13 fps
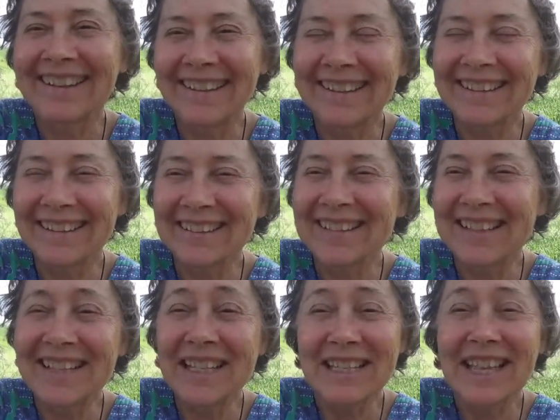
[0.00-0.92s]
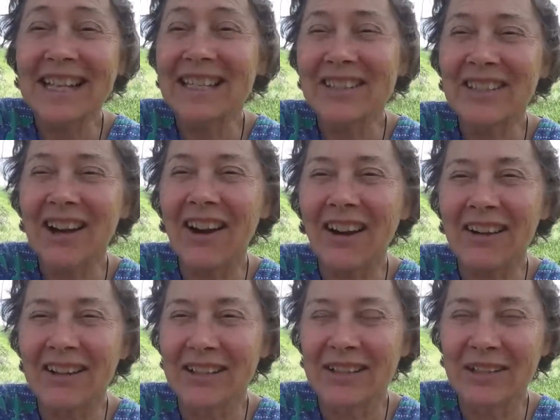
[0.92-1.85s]
You know, yet it's
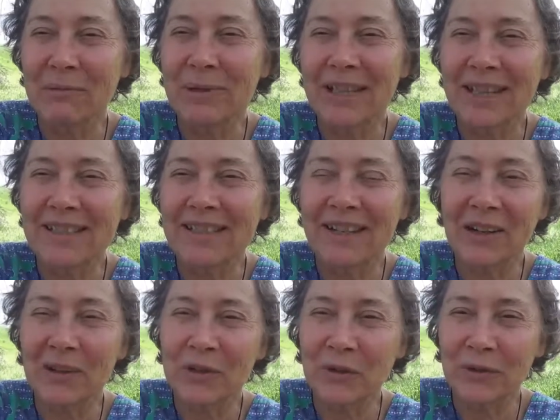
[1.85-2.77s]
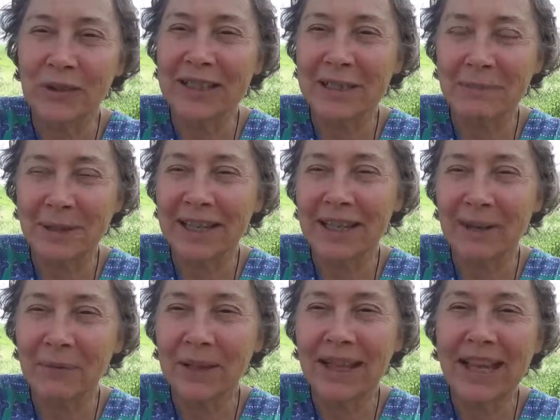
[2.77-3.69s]
hard, you know, because culturally
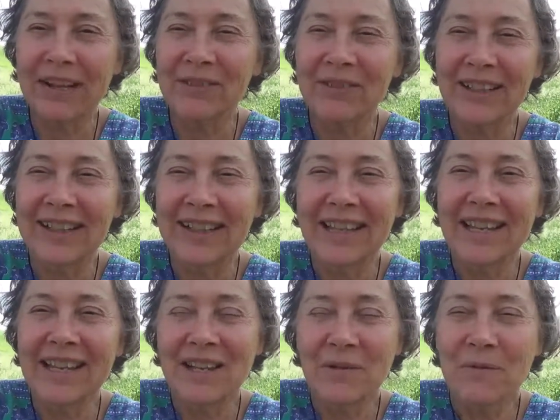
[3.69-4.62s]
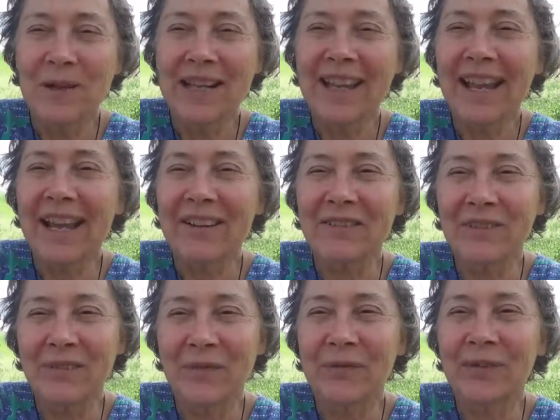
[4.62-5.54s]
speaking, we have, we have
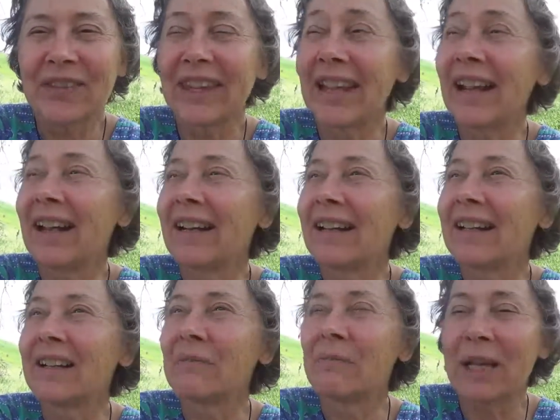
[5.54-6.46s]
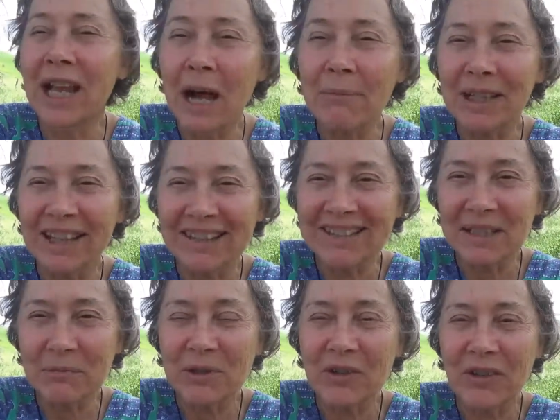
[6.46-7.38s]
uh, become
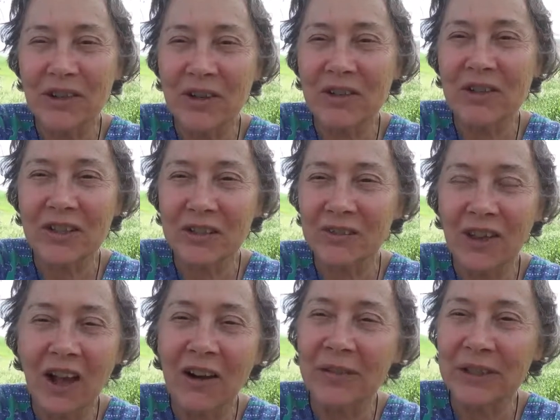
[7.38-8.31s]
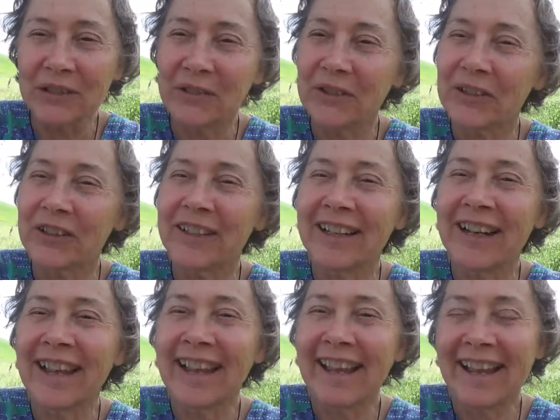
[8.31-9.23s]
accustomed to the notion of law and order
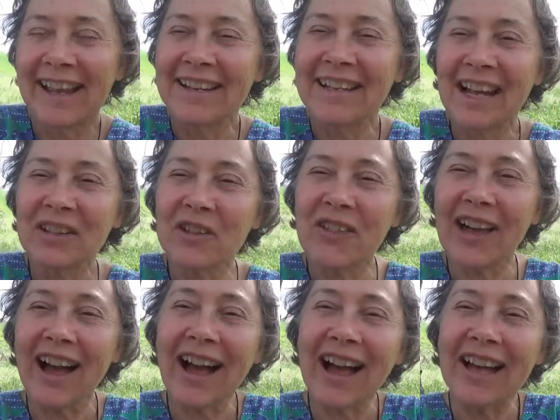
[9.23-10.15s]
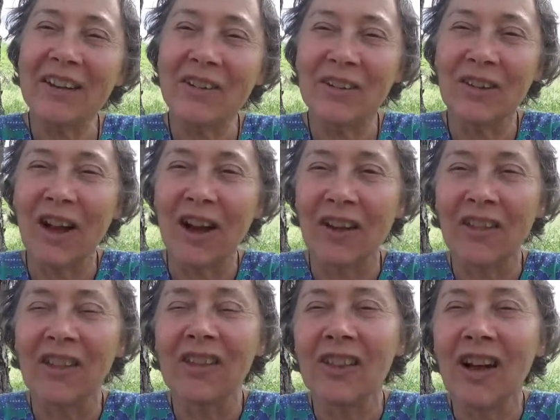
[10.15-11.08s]
and not to the higher law,
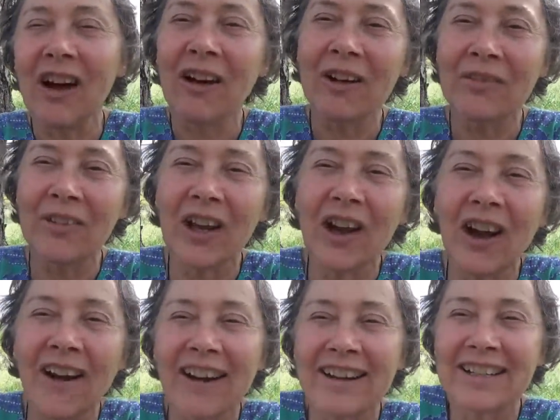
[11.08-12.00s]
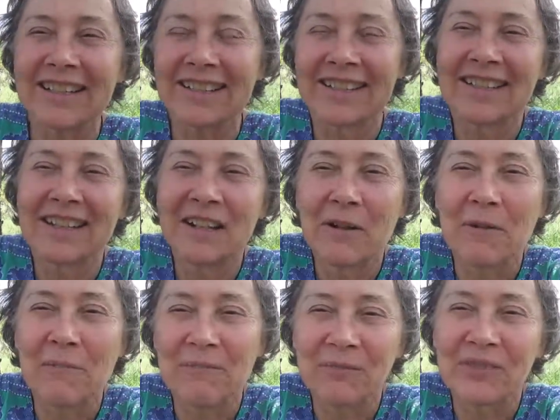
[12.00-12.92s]
the law of the heart,
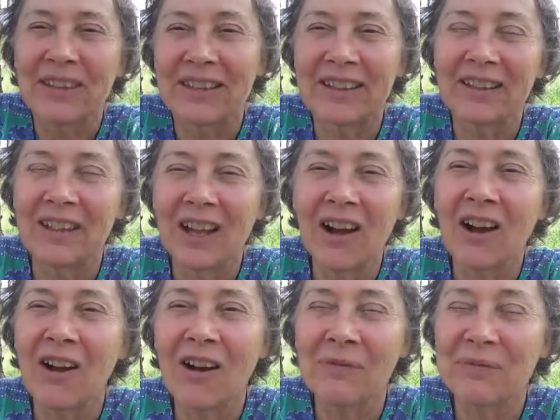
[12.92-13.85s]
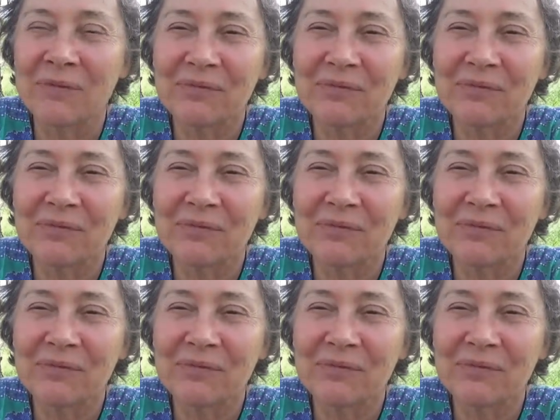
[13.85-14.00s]
the law,